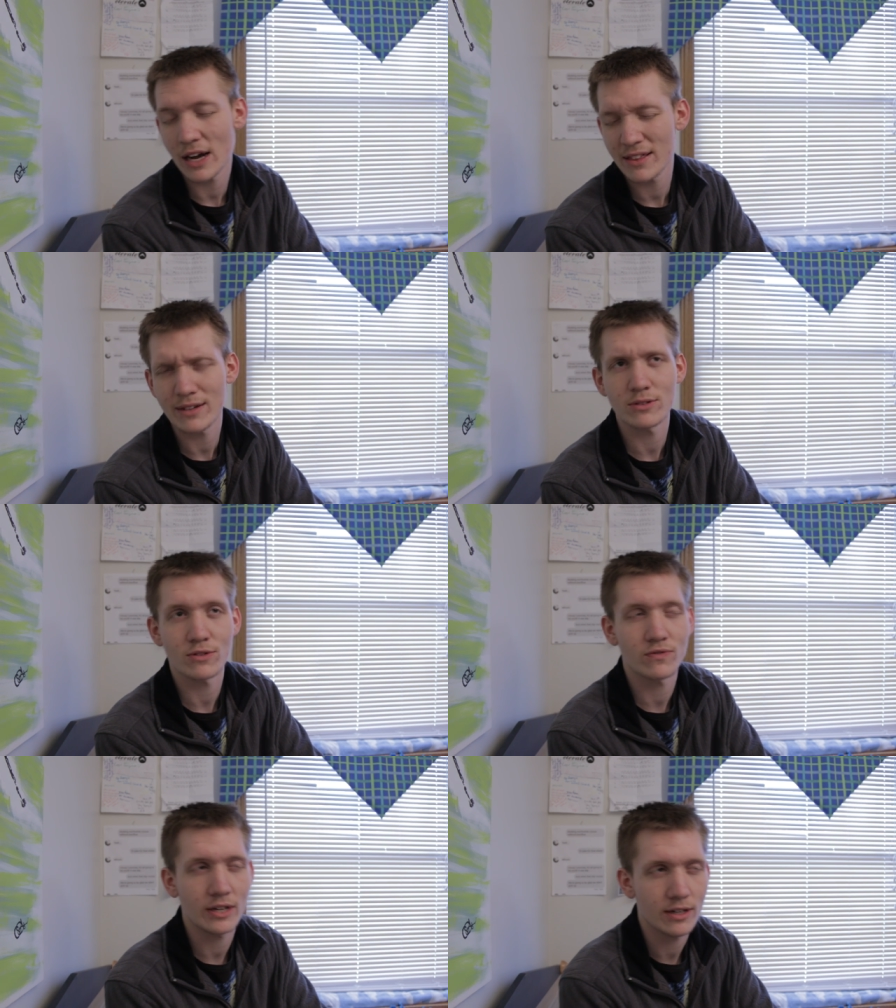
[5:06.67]
I think it was a
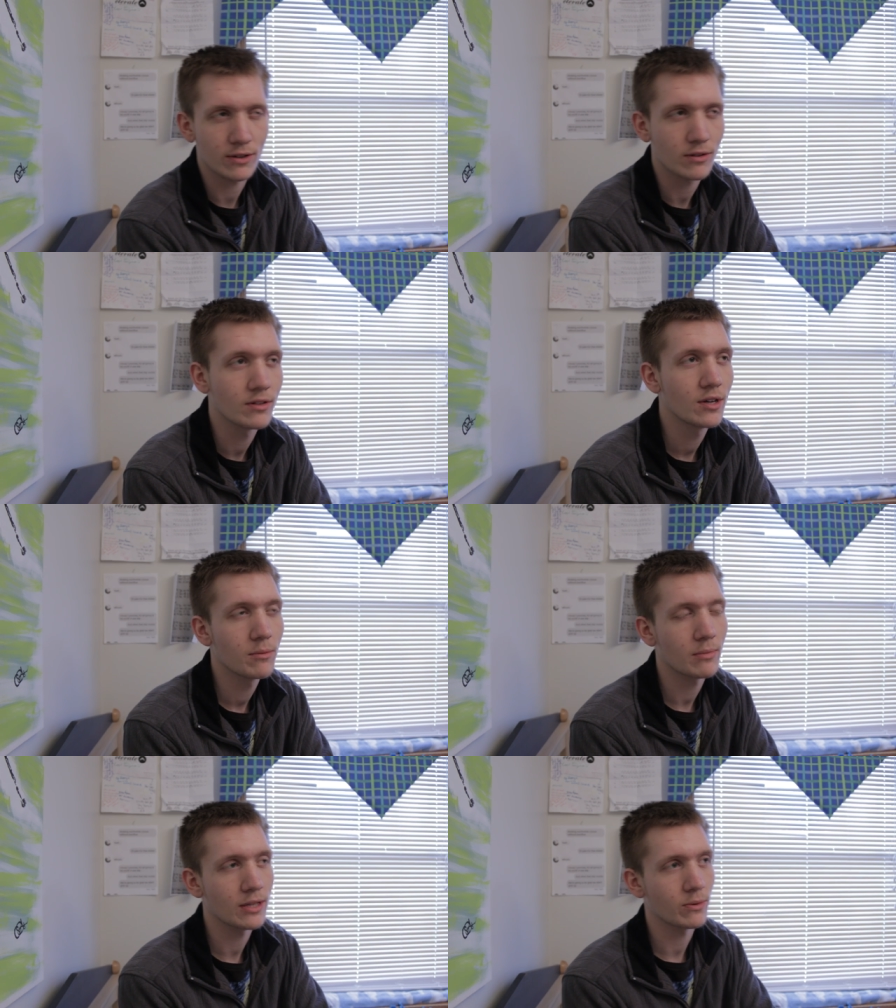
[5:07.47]
fangirl,
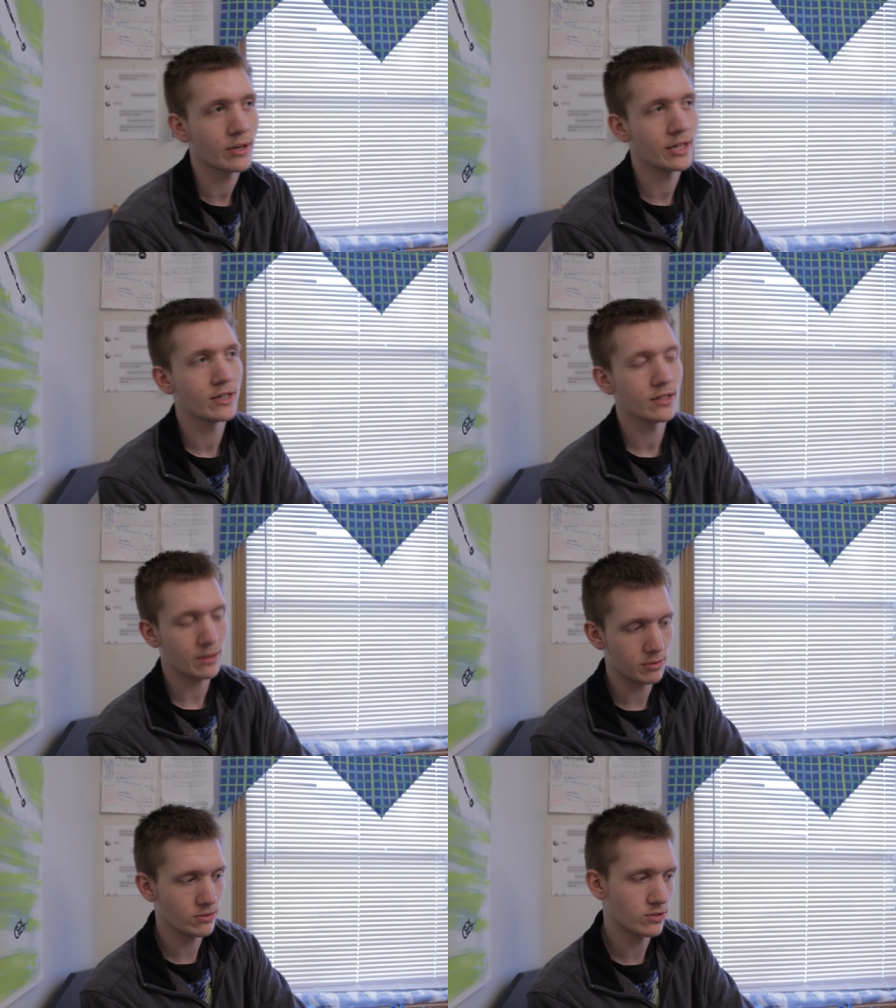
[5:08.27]
by the way,
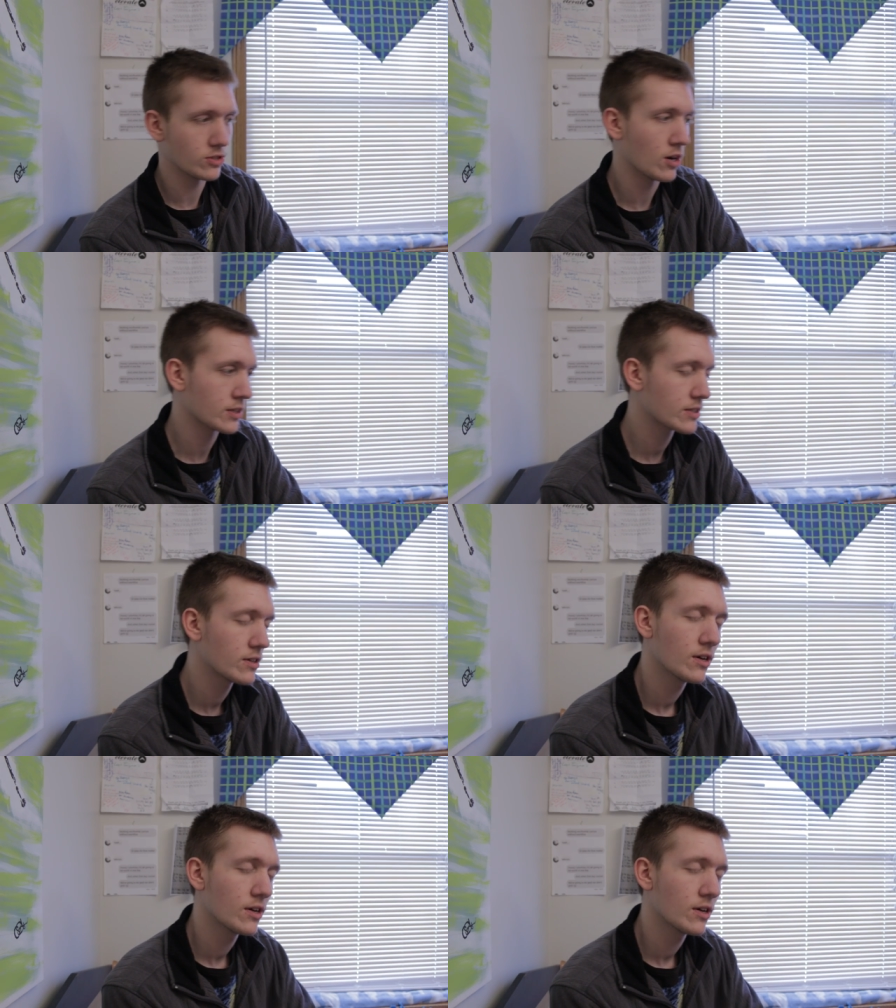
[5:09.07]
that person talked.